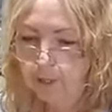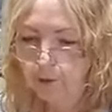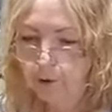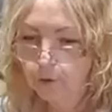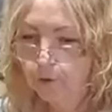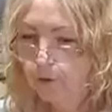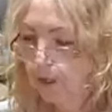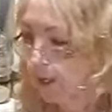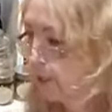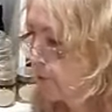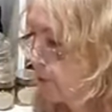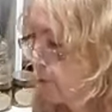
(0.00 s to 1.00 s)
other
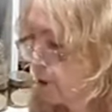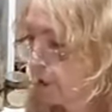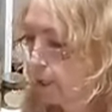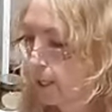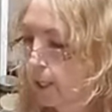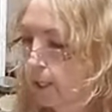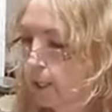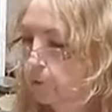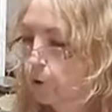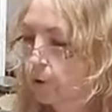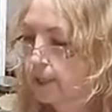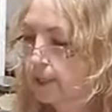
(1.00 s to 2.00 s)
things for Moroccan, I am
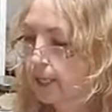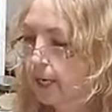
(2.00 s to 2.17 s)
going to